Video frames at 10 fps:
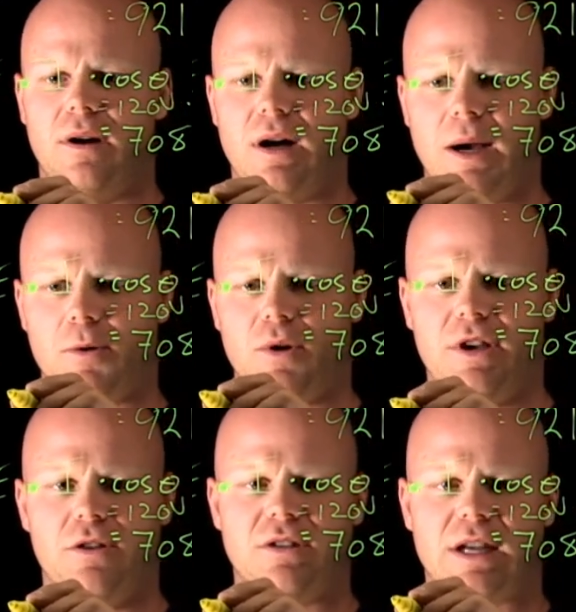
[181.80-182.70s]
I'm going to
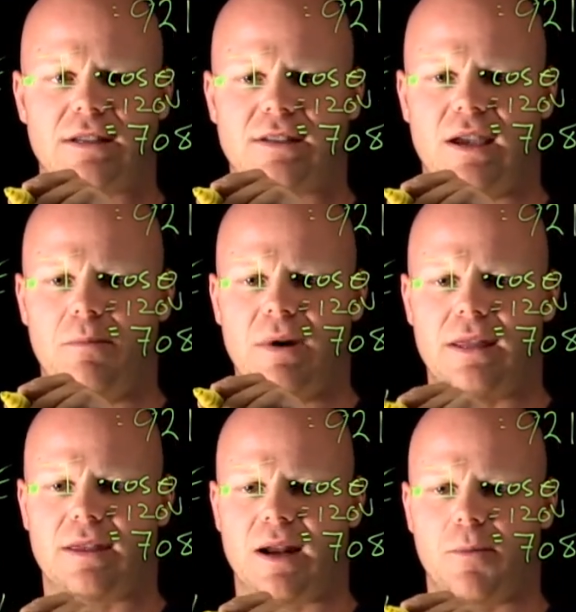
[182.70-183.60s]
use that same
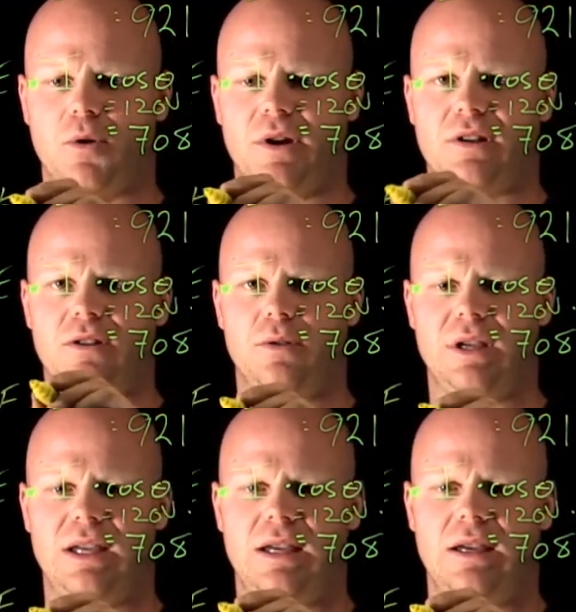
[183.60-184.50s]
method. I'm going to do
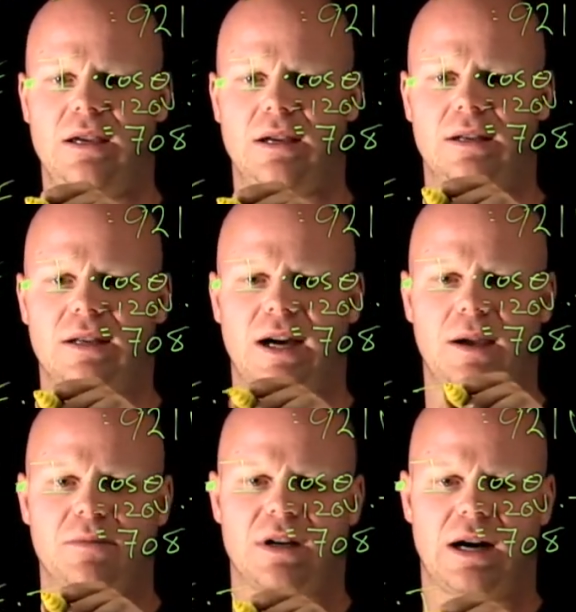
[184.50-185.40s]
E
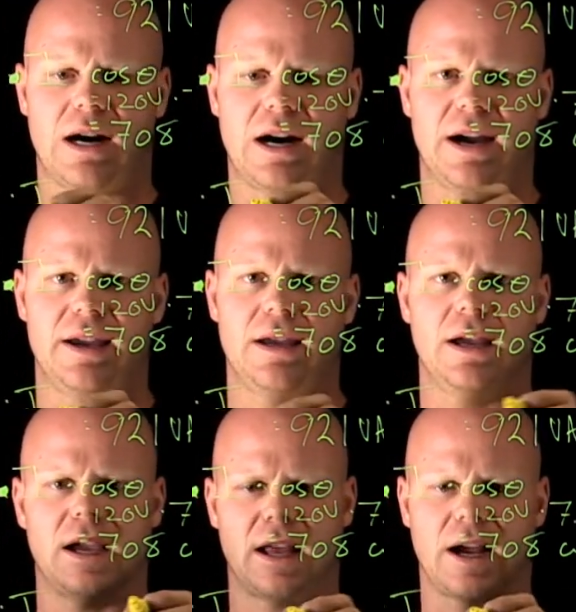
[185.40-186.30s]
times I,
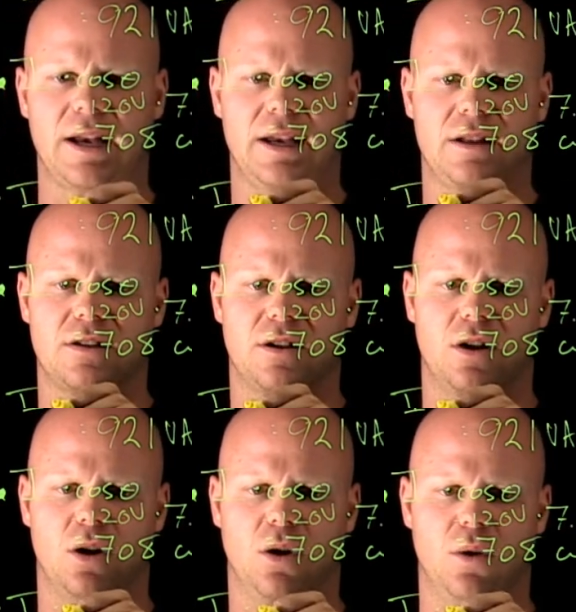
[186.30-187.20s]
and I need to
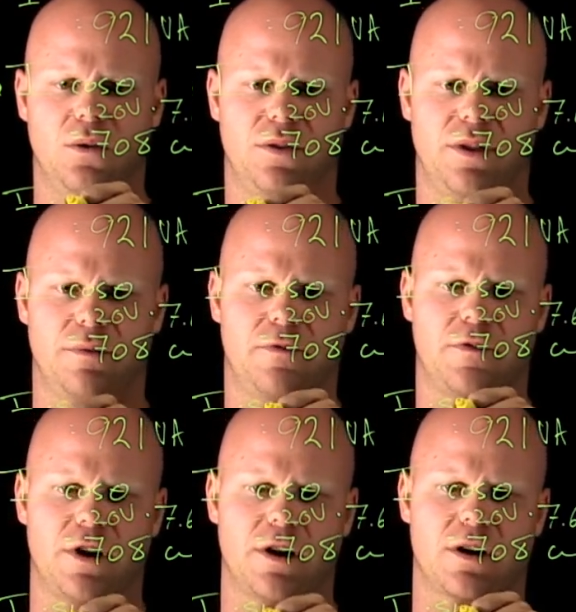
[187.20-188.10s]
know the
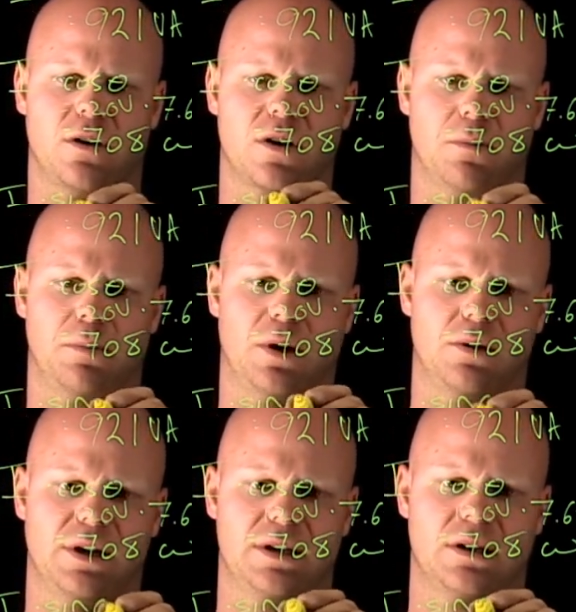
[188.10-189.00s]
vertical
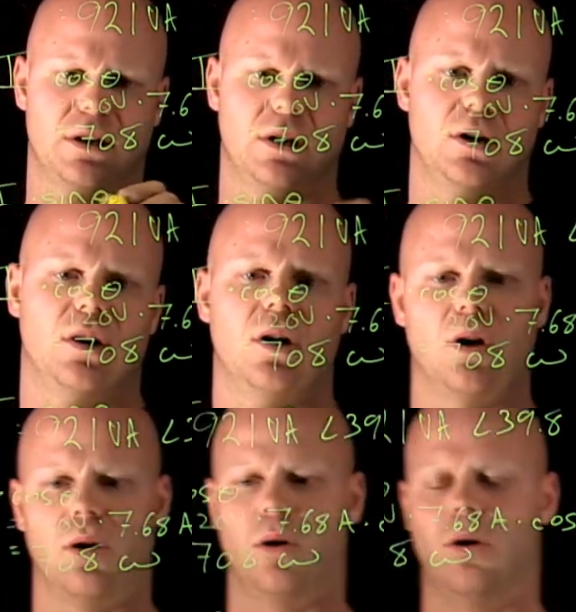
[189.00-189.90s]
component,
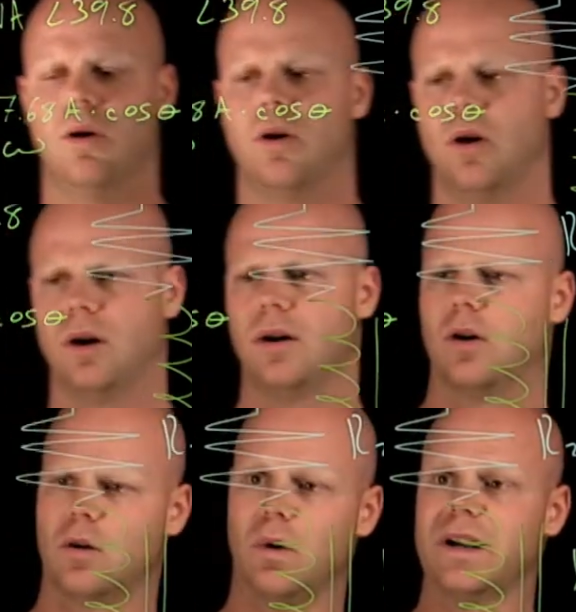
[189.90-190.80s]

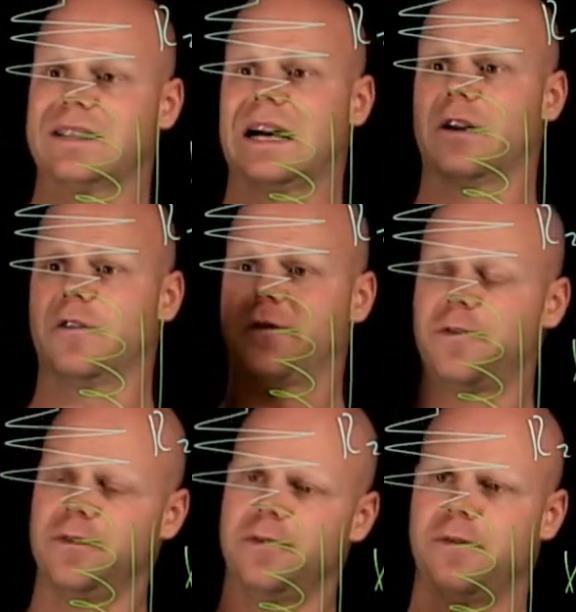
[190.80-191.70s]
or what is out of
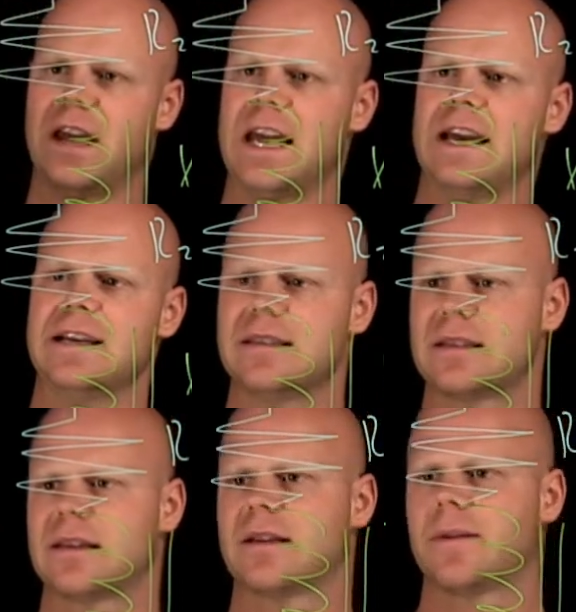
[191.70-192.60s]
phase,
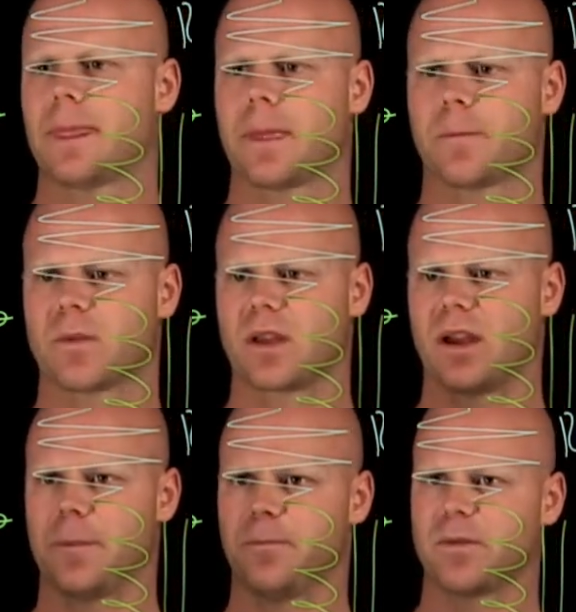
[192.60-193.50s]

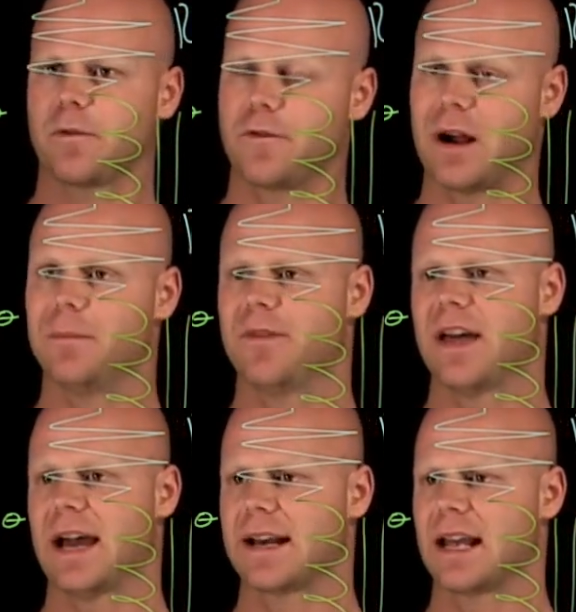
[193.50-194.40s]
okay, from
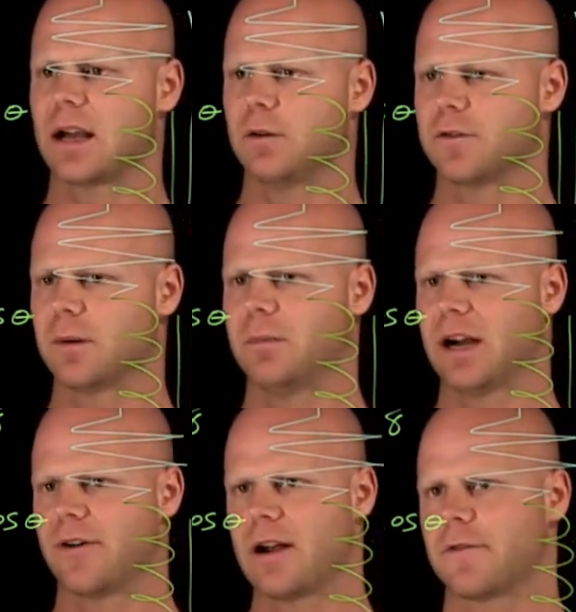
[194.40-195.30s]
that angle, from my
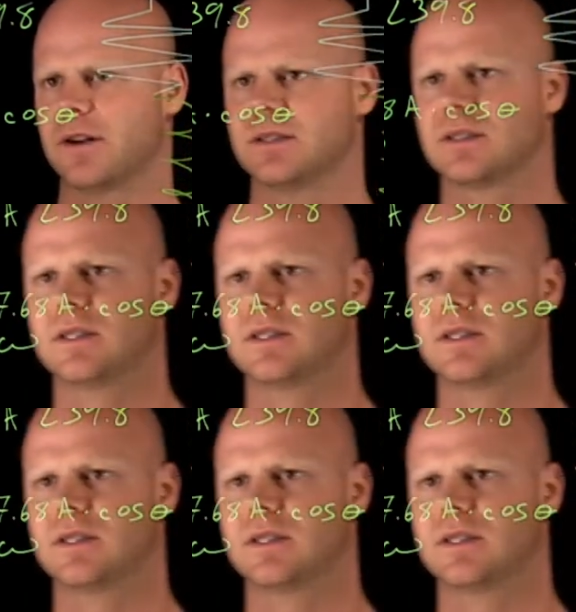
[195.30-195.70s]
reference.